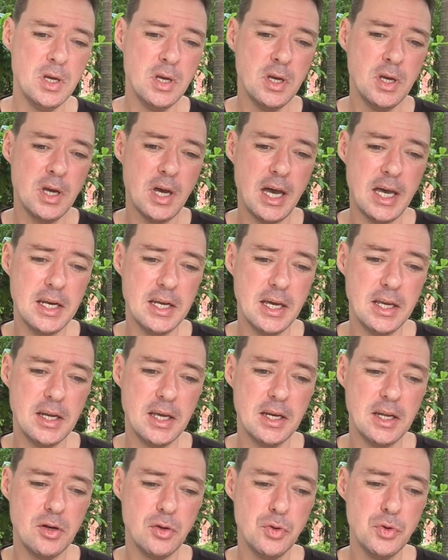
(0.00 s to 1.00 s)
And
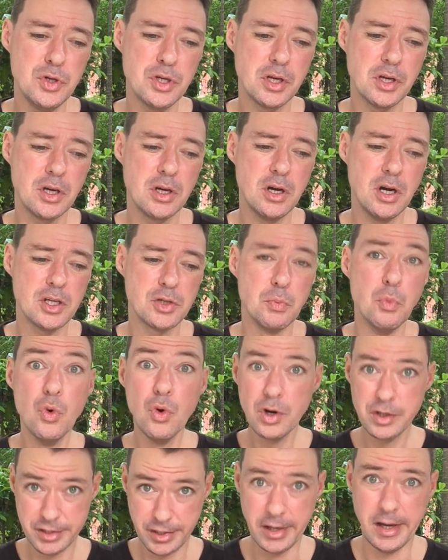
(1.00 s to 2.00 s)
then who's going to cost
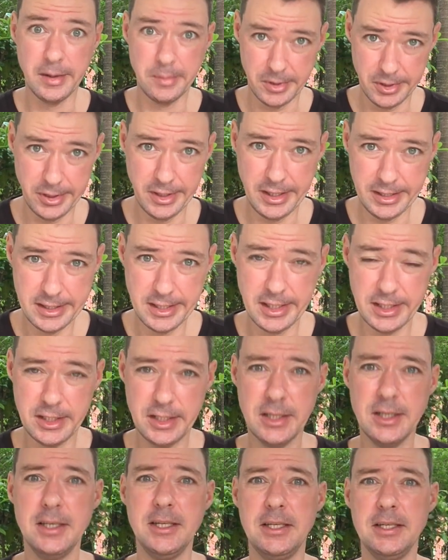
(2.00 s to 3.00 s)
more time on that
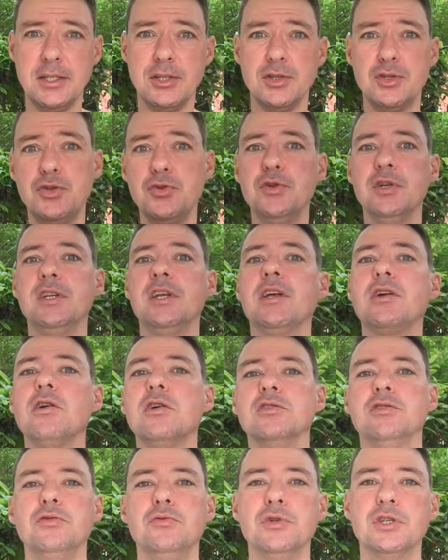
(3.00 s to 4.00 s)
session is a student that
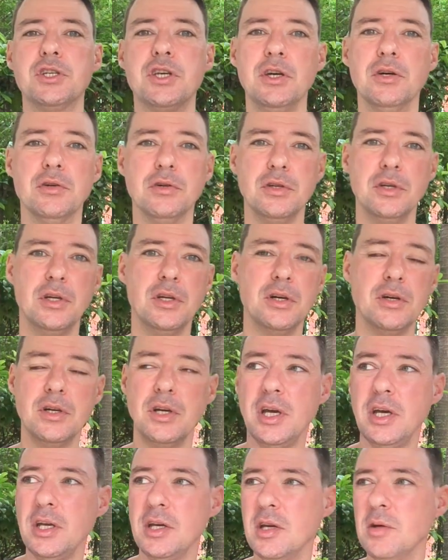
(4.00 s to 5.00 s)
can't do a skill. You know,
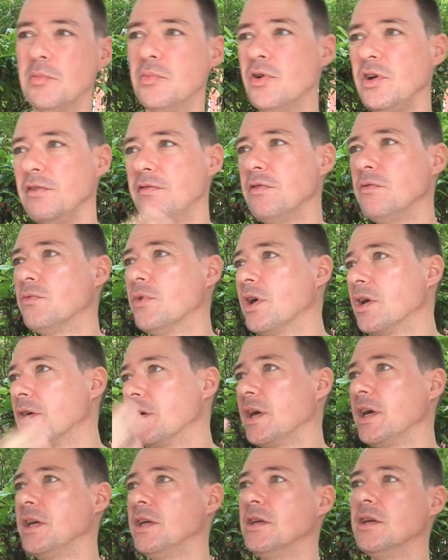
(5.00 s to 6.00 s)
they breathe in water
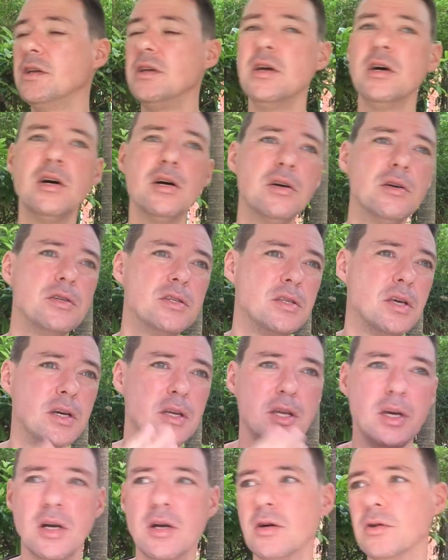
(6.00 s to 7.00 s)
again in the nose, they
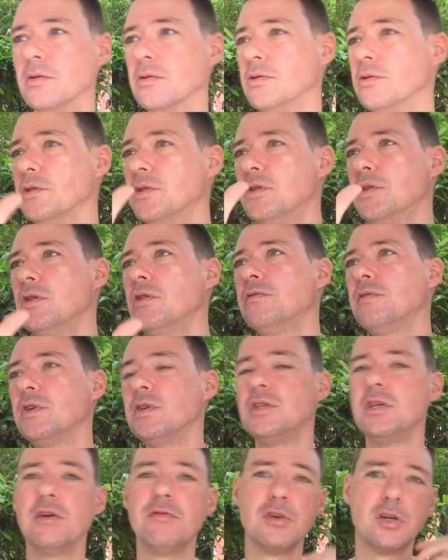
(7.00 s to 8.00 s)
go to do the service,
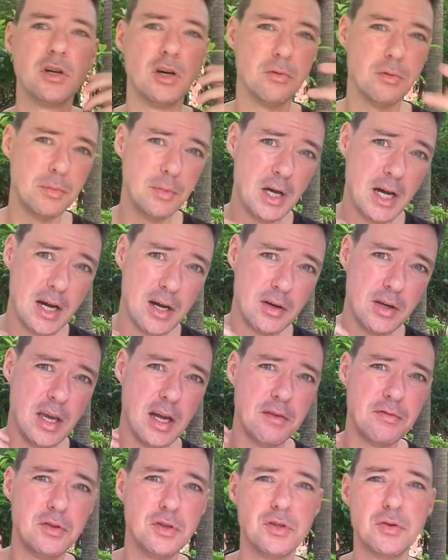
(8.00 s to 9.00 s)
you have to calm them down, you
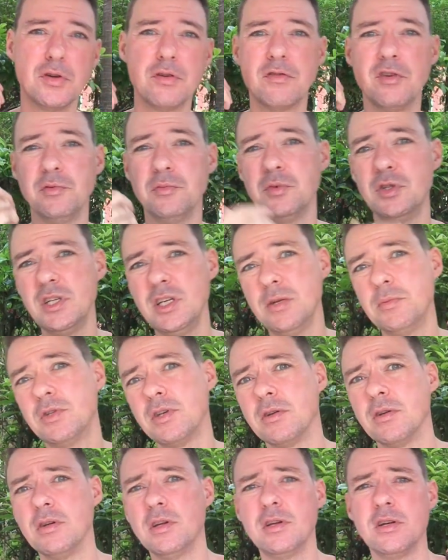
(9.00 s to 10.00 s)
have to sort of give them tips
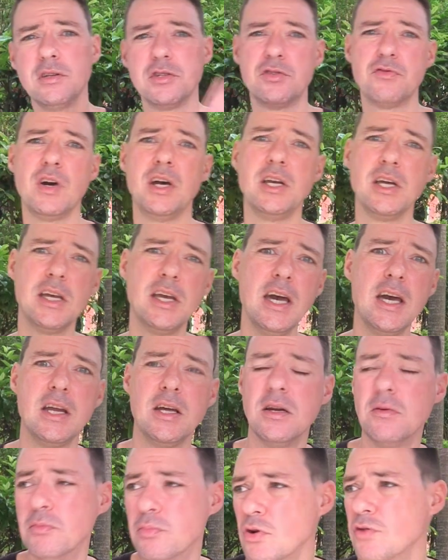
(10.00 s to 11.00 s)
and the stride again,
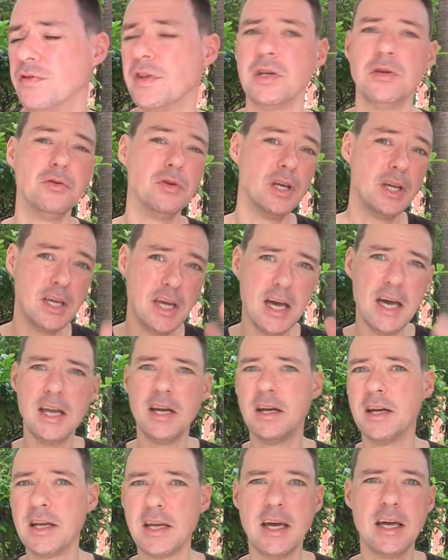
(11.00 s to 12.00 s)
and poof, they do it again
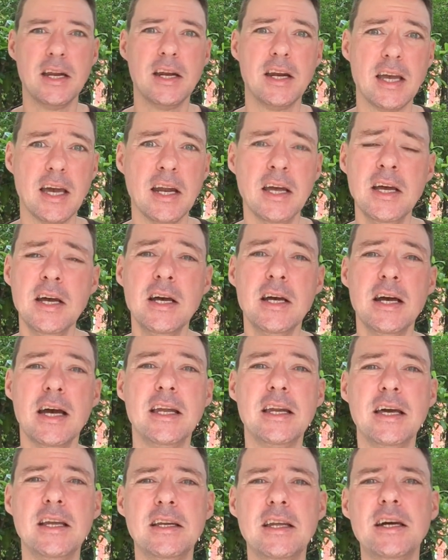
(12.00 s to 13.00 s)
and again and again.
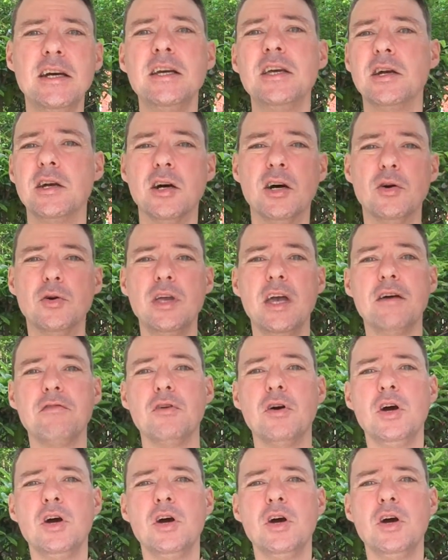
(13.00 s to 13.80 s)
And there you go, you have a